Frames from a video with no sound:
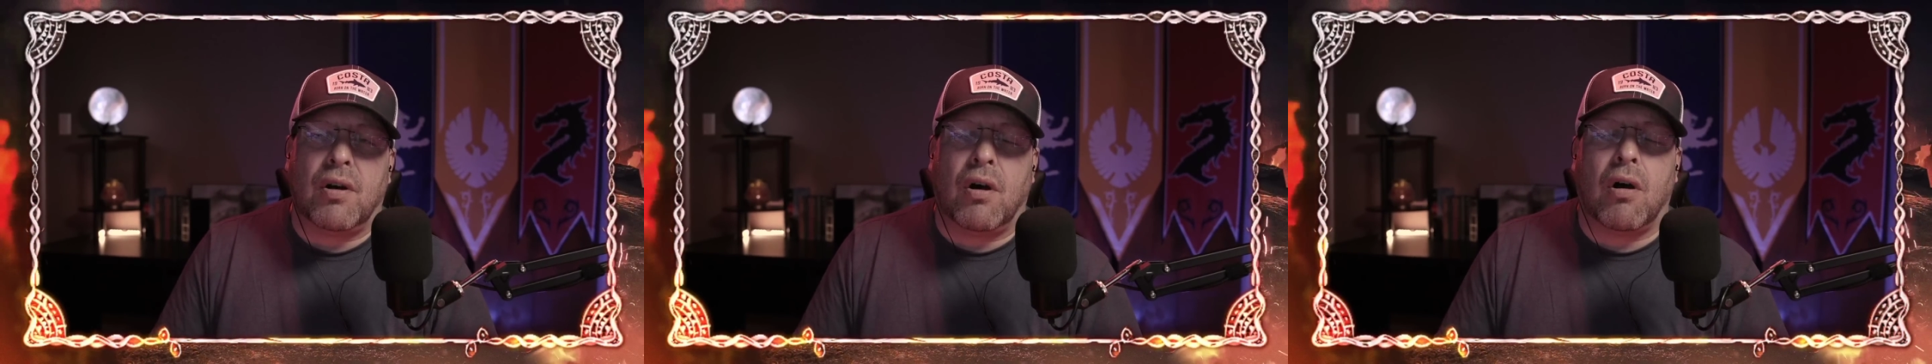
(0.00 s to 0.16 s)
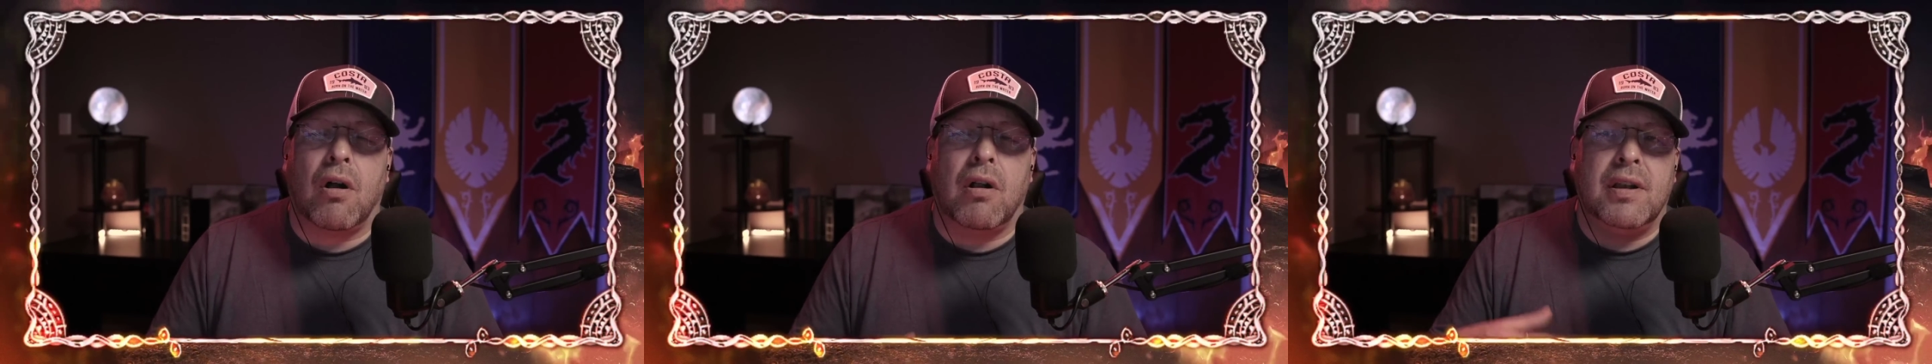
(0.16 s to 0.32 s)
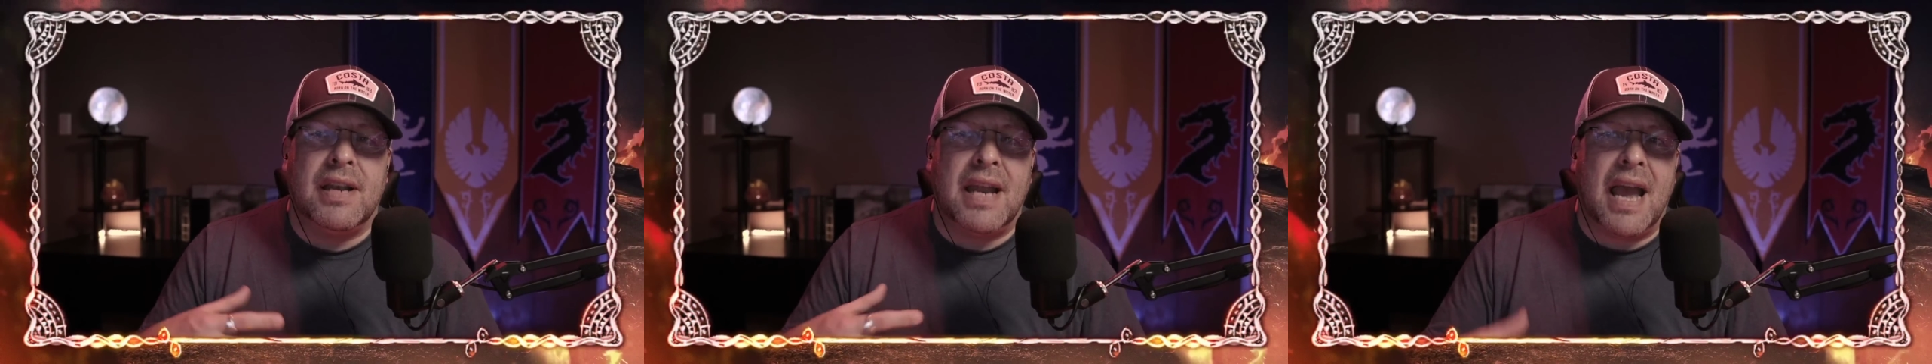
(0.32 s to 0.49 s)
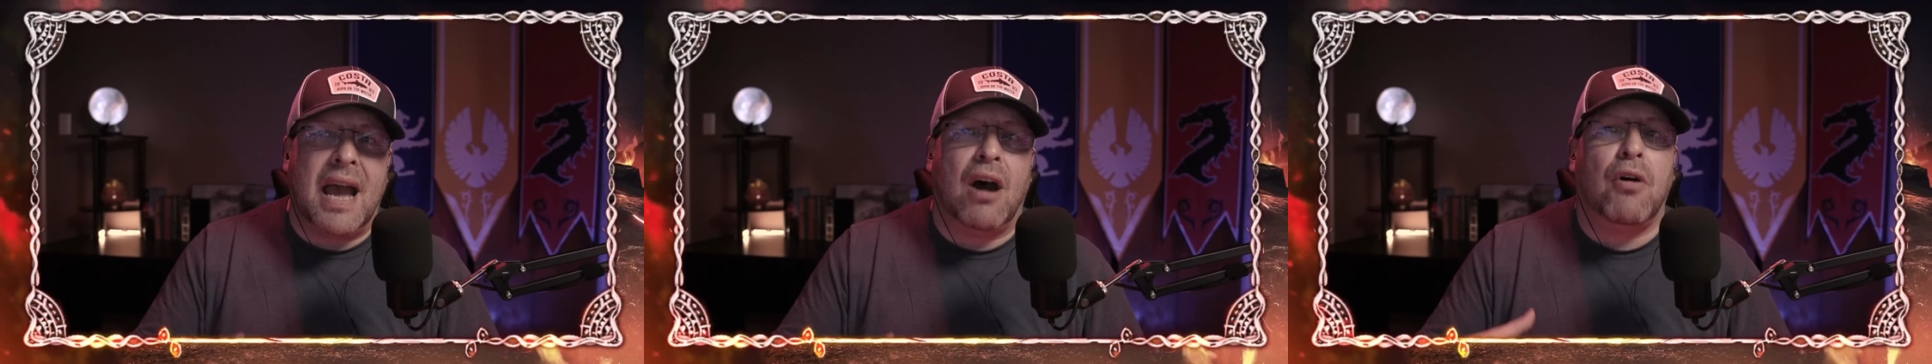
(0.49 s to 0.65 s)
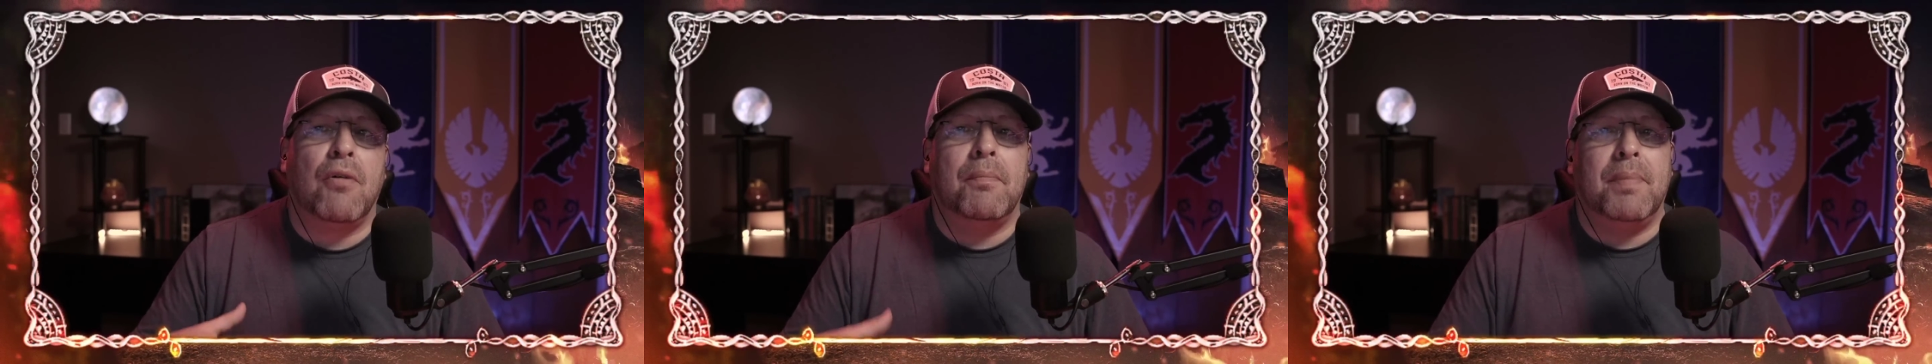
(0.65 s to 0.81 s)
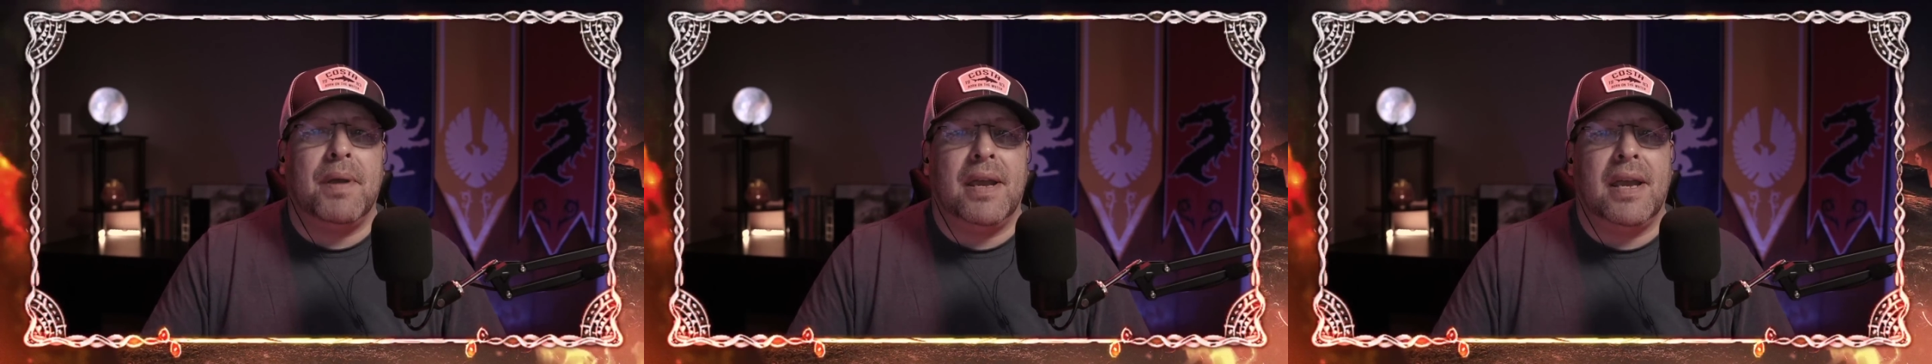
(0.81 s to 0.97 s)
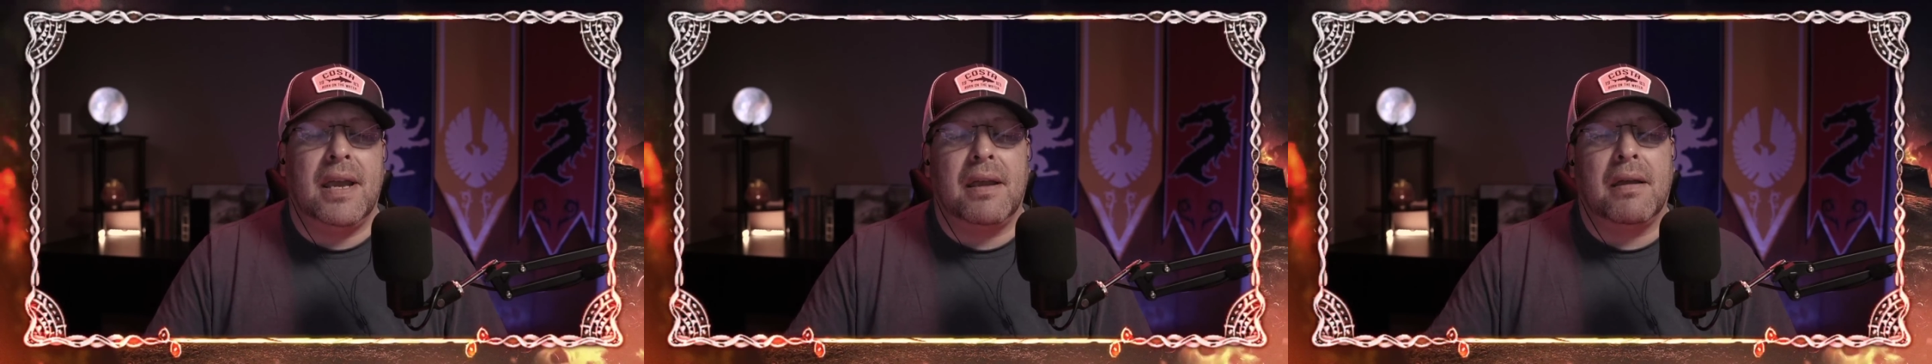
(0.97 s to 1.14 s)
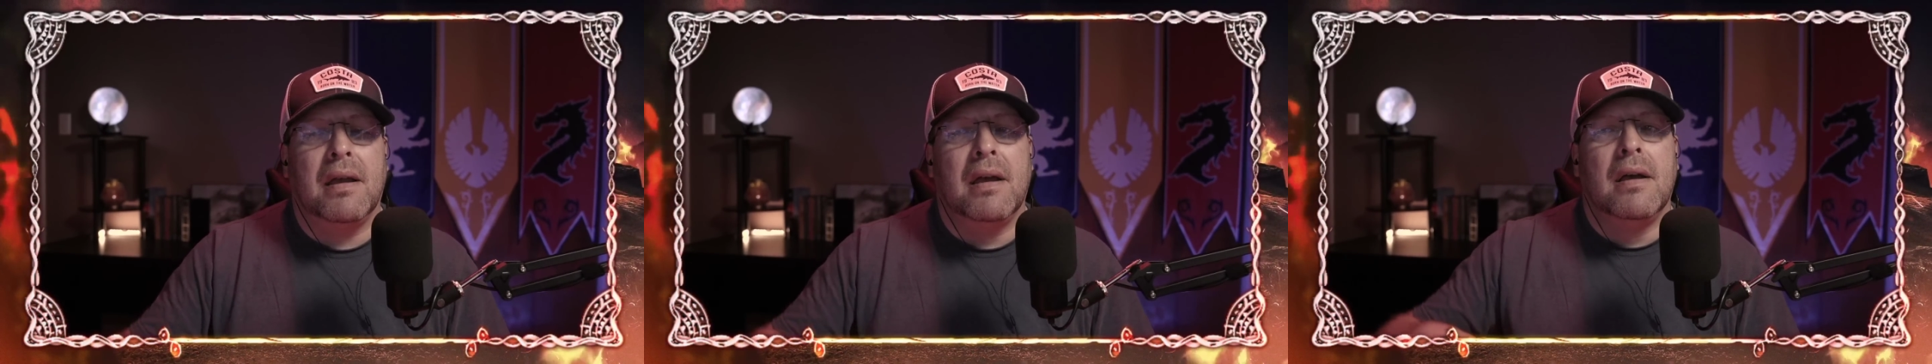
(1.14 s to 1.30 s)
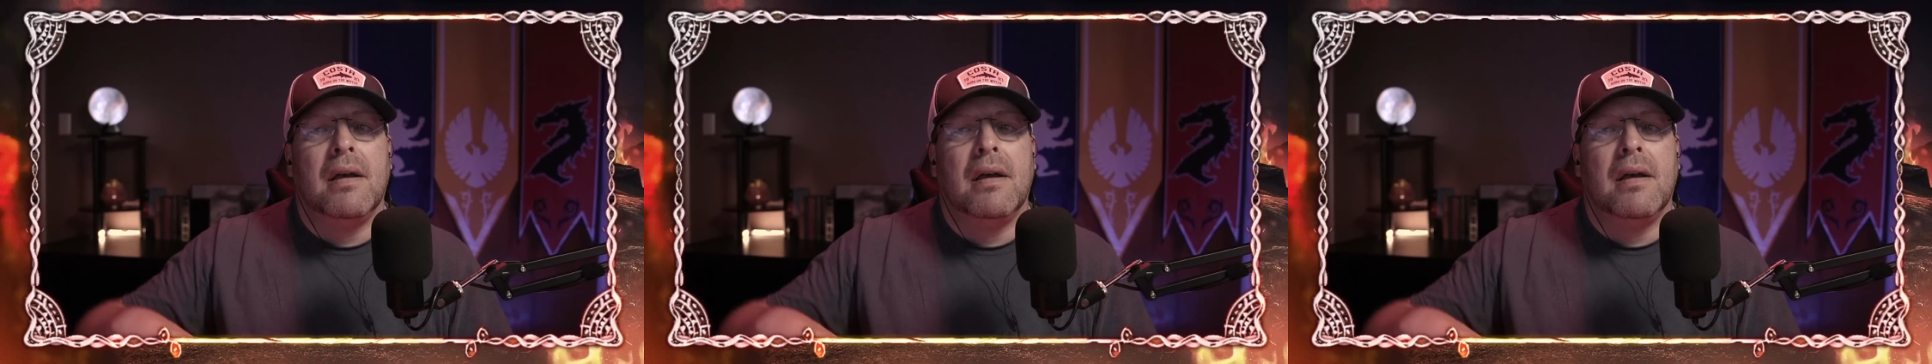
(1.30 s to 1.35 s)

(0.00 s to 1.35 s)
are now being